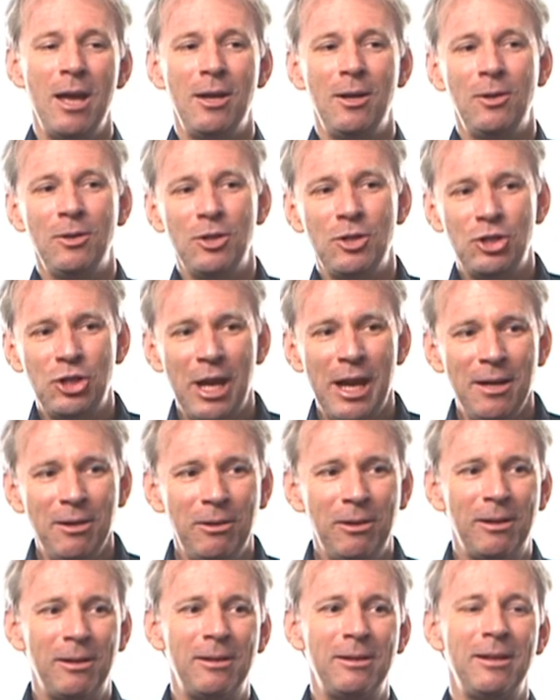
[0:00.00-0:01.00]
Now the
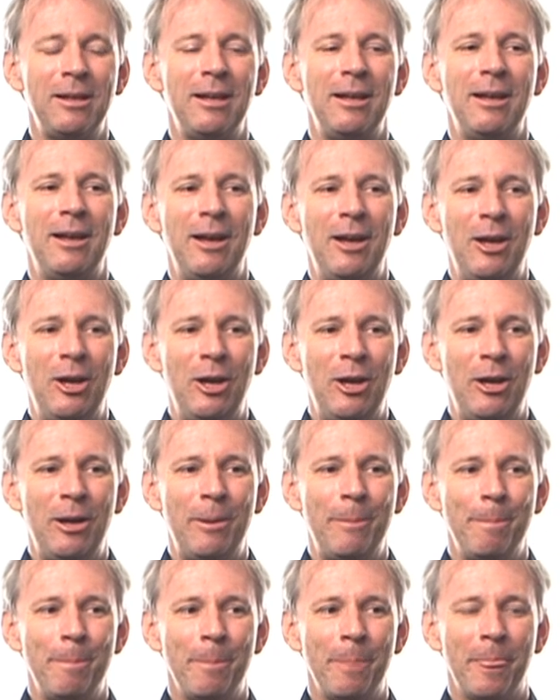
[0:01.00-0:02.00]
general
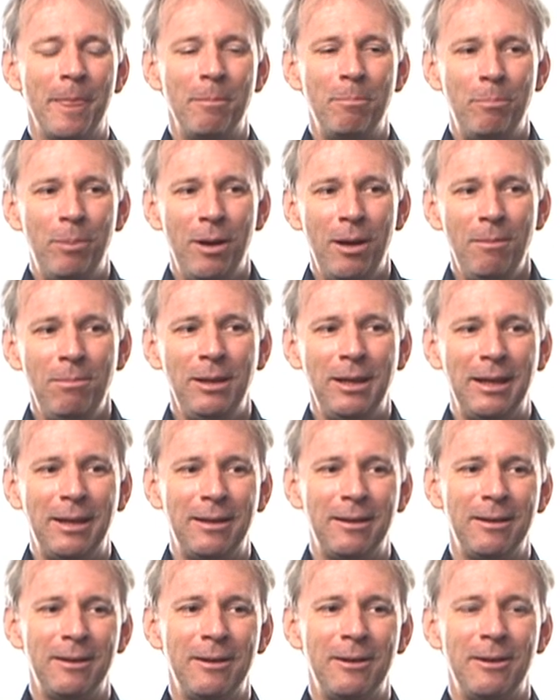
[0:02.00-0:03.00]
um,
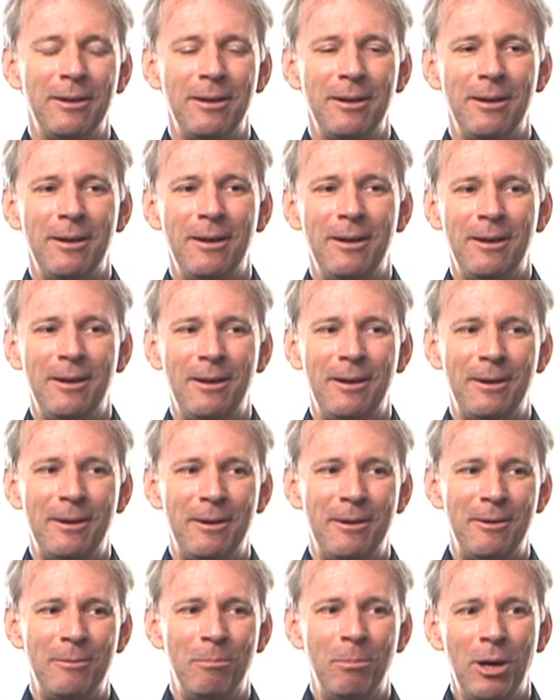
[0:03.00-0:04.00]
public
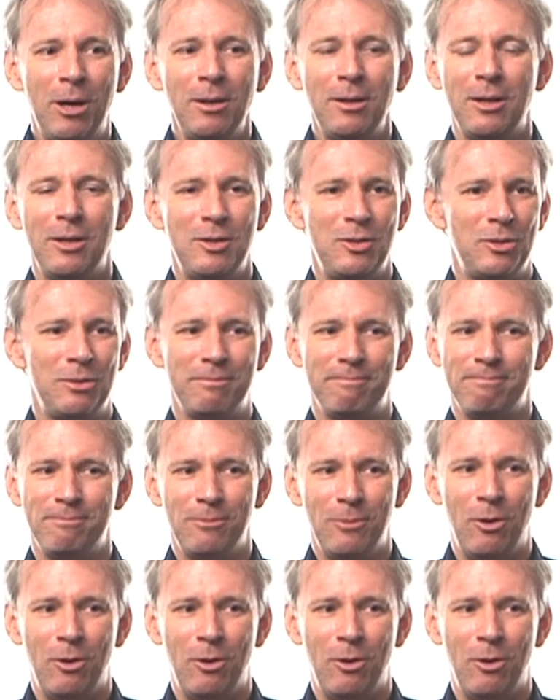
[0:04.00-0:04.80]
uh, market,